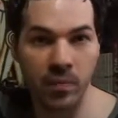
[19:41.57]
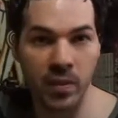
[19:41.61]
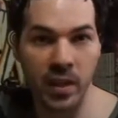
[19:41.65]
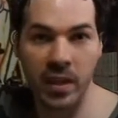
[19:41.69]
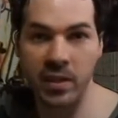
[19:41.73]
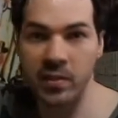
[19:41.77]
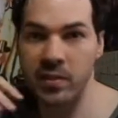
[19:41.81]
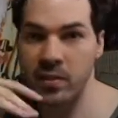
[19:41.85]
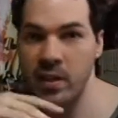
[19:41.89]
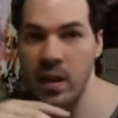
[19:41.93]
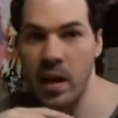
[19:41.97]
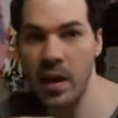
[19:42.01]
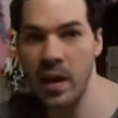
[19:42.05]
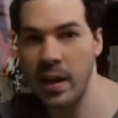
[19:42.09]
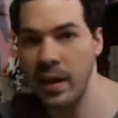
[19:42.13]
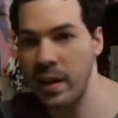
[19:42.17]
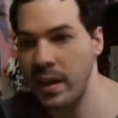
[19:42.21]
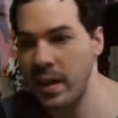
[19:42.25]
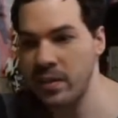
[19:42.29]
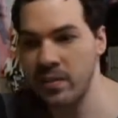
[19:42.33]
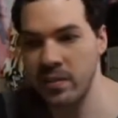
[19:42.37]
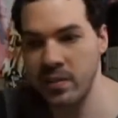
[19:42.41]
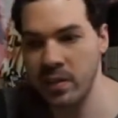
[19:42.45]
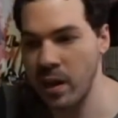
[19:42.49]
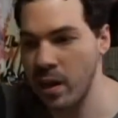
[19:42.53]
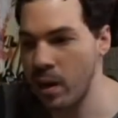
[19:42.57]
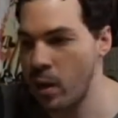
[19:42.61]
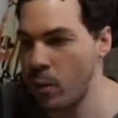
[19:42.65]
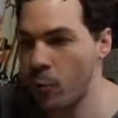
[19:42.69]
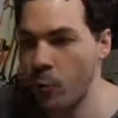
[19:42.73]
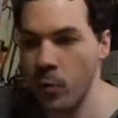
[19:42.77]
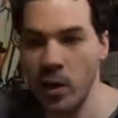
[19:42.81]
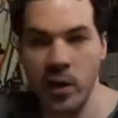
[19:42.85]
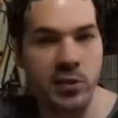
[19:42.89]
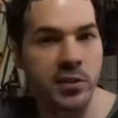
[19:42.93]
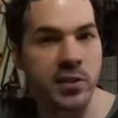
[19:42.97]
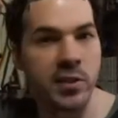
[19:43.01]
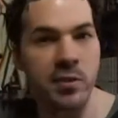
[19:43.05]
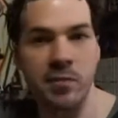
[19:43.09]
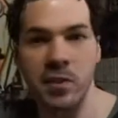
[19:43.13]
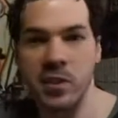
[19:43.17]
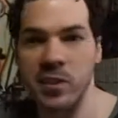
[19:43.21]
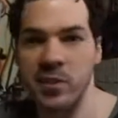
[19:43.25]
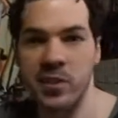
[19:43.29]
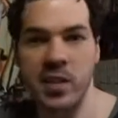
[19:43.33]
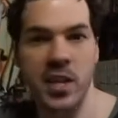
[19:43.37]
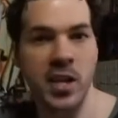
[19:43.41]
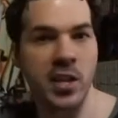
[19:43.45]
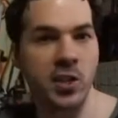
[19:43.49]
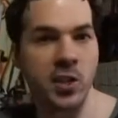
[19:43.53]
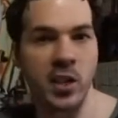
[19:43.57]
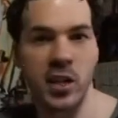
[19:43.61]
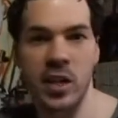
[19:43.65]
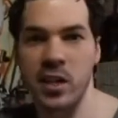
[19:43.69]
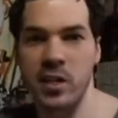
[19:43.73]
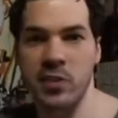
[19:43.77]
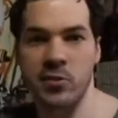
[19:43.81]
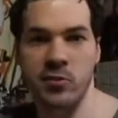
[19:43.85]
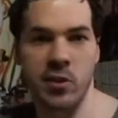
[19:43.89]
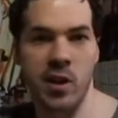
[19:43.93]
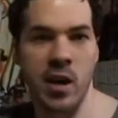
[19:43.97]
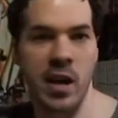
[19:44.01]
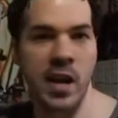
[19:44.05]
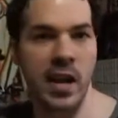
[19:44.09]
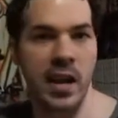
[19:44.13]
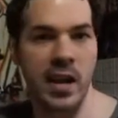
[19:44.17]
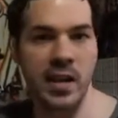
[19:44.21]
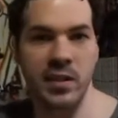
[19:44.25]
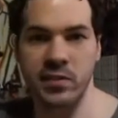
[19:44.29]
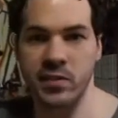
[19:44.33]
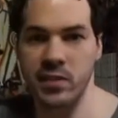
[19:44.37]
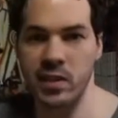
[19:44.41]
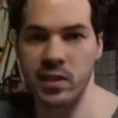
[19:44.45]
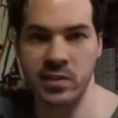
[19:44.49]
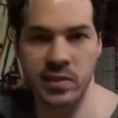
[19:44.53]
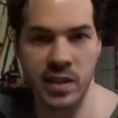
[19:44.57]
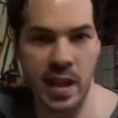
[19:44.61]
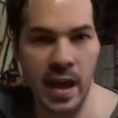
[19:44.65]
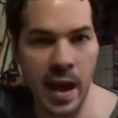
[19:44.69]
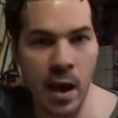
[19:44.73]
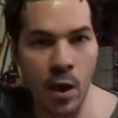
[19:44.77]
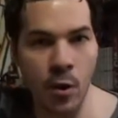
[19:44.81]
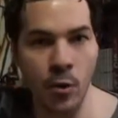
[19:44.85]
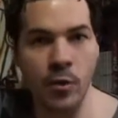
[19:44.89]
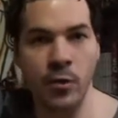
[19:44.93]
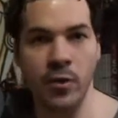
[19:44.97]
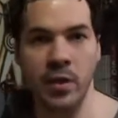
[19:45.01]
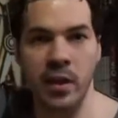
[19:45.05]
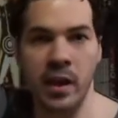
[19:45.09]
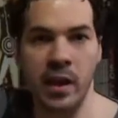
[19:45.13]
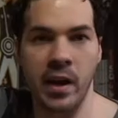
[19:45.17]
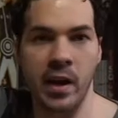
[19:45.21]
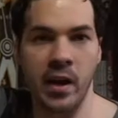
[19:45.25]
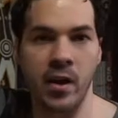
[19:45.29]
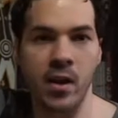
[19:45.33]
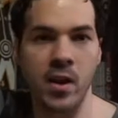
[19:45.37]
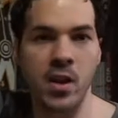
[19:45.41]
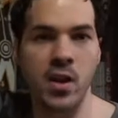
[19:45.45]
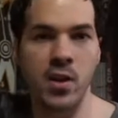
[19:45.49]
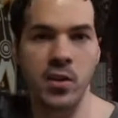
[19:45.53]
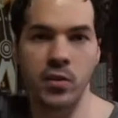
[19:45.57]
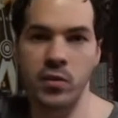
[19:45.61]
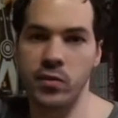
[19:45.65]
It's not where civilization is, right? It's out there.